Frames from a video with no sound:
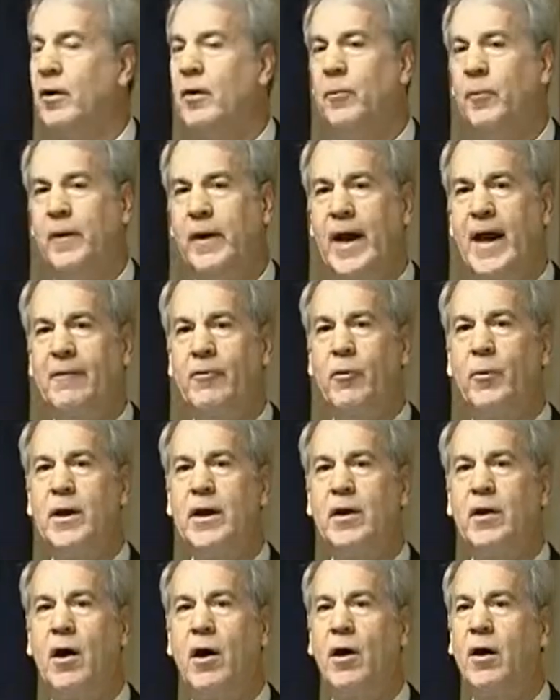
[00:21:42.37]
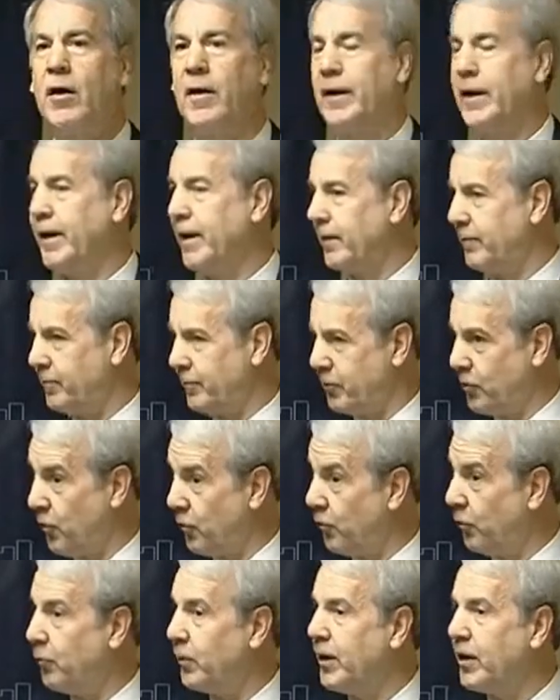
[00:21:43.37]
when they have a recall and they get
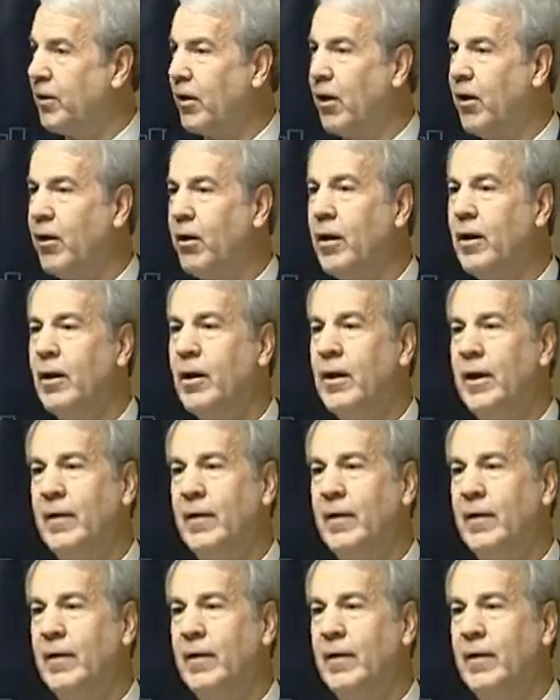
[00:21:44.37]
total recall,